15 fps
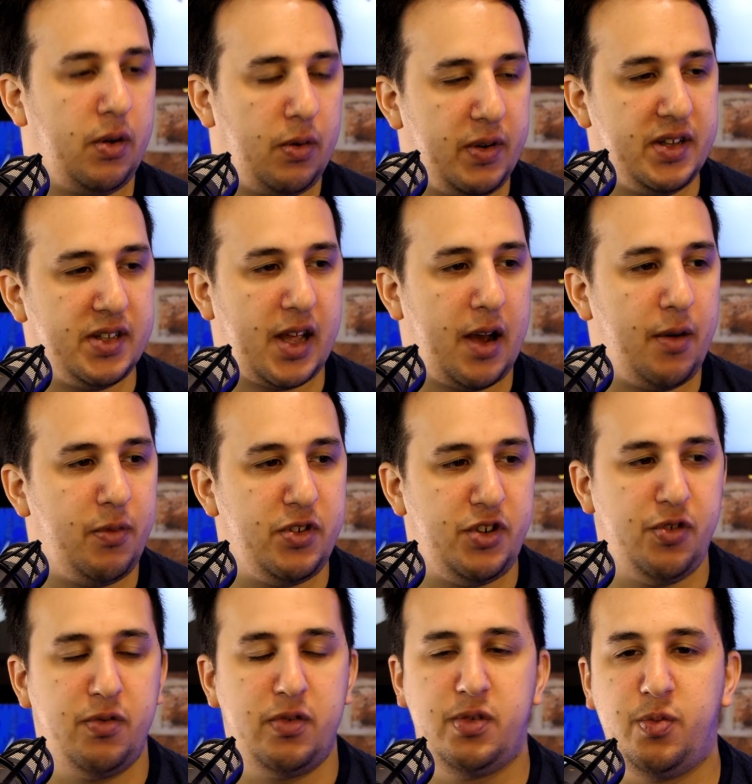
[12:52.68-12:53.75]
Is that would
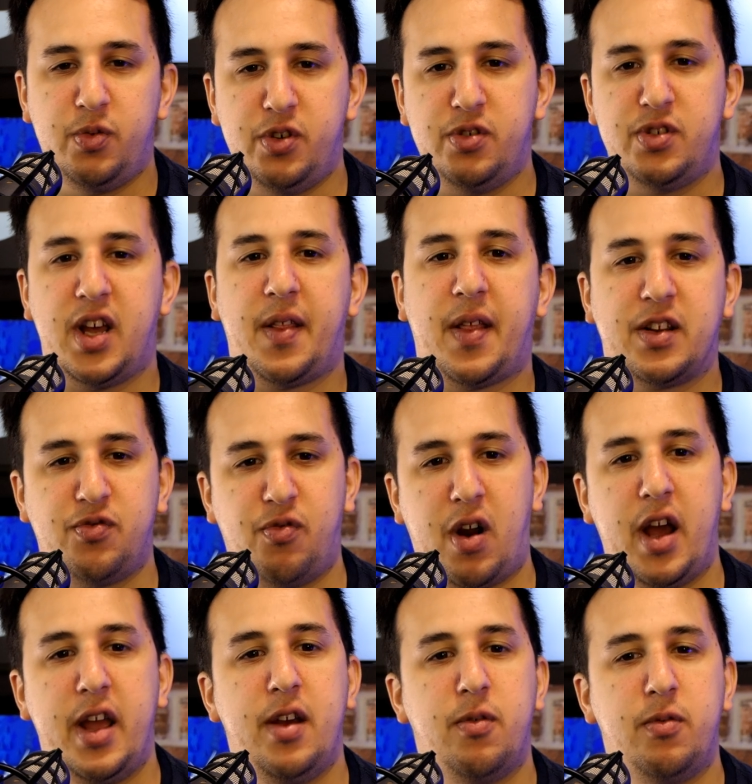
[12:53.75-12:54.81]
you would you say that's
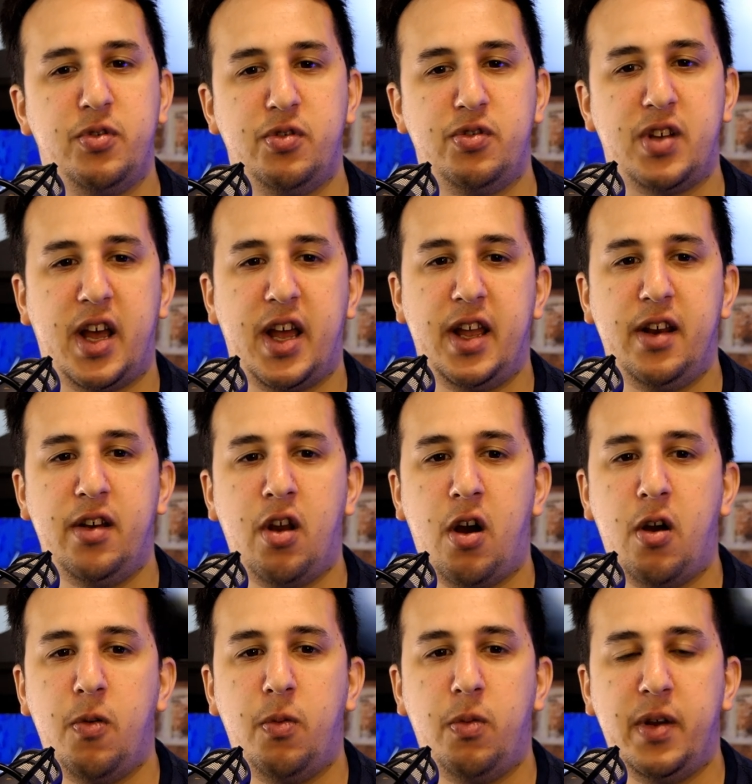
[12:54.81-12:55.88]
right, or would you say
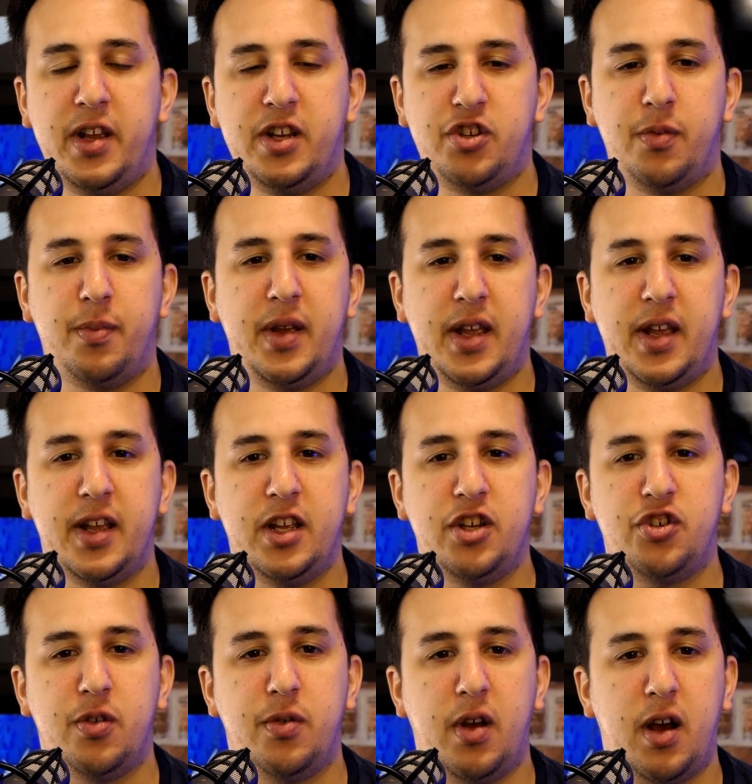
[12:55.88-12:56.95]
no? He should be he
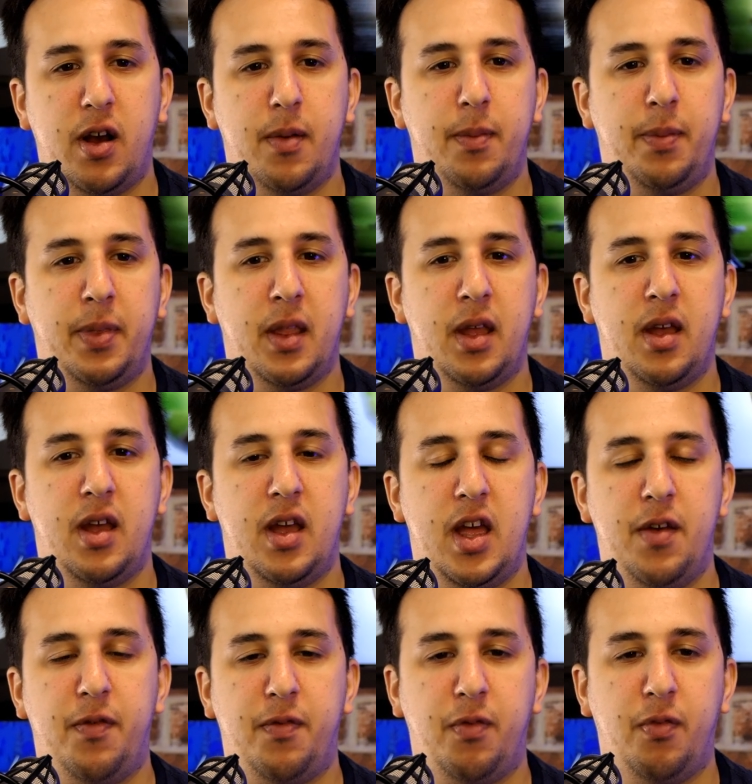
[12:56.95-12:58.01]
should um,
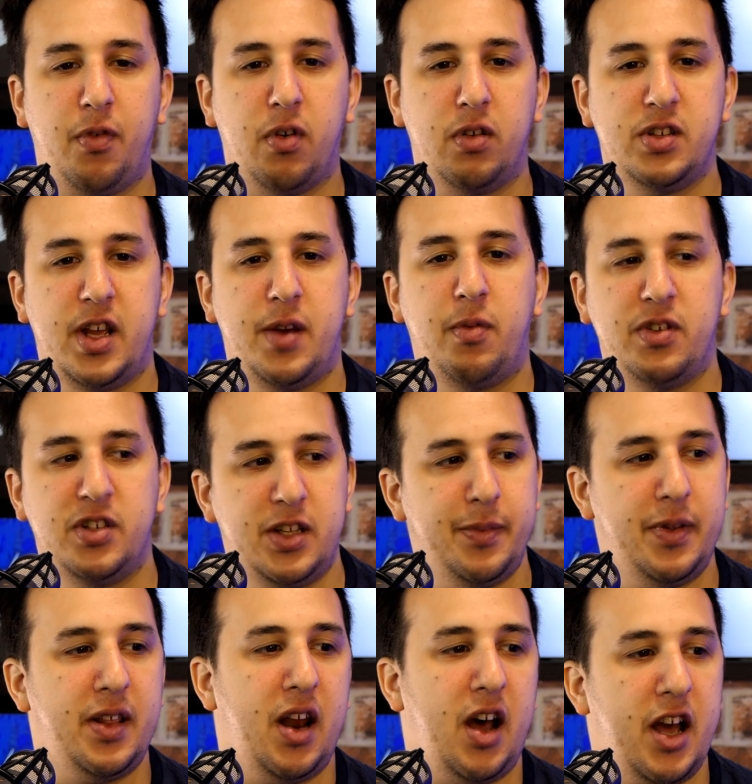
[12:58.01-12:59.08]
if Conte wants him in
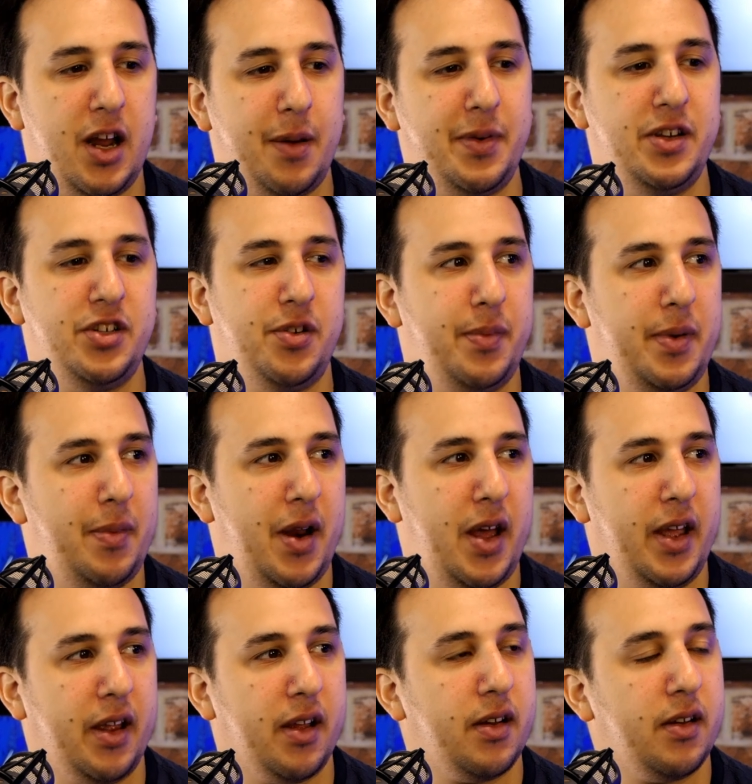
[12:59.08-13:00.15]
the lineup, he should be playing.